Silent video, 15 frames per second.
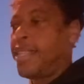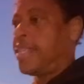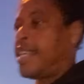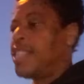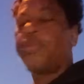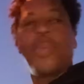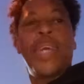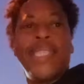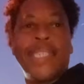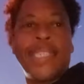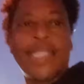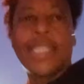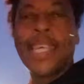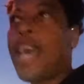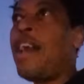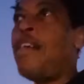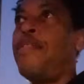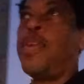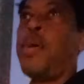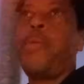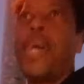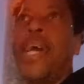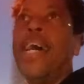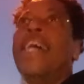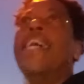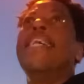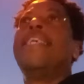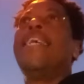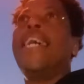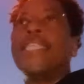there's racists everywhere.
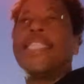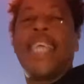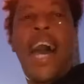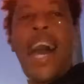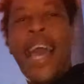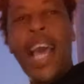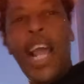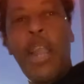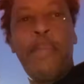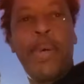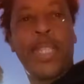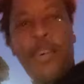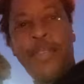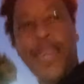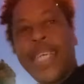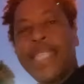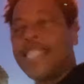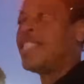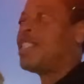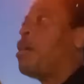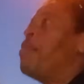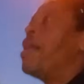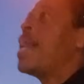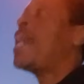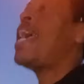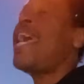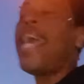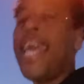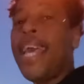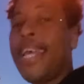Yes, there are elements of racism
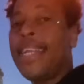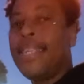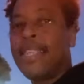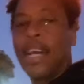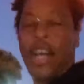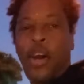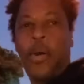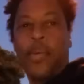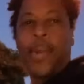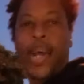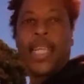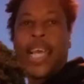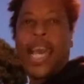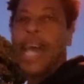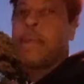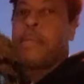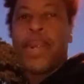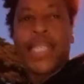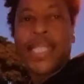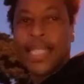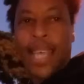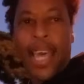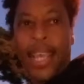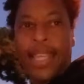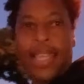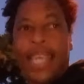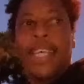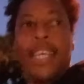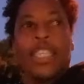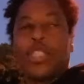in Orania. And I'm not saying
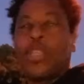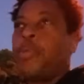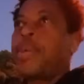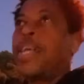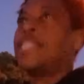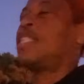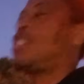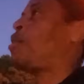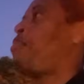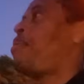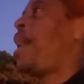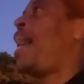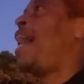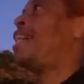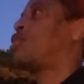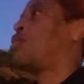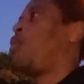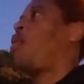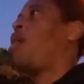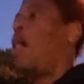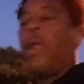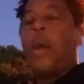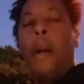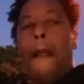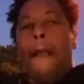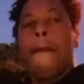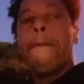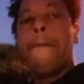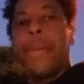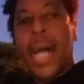there is no racism at all.
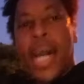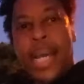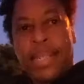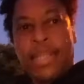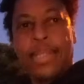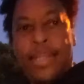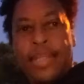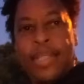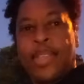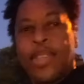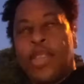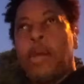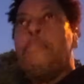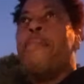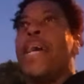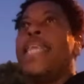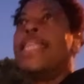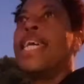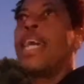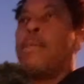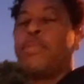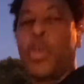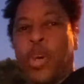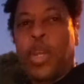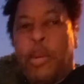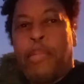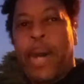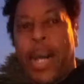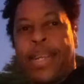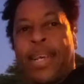But the main thing I'm talking
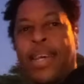about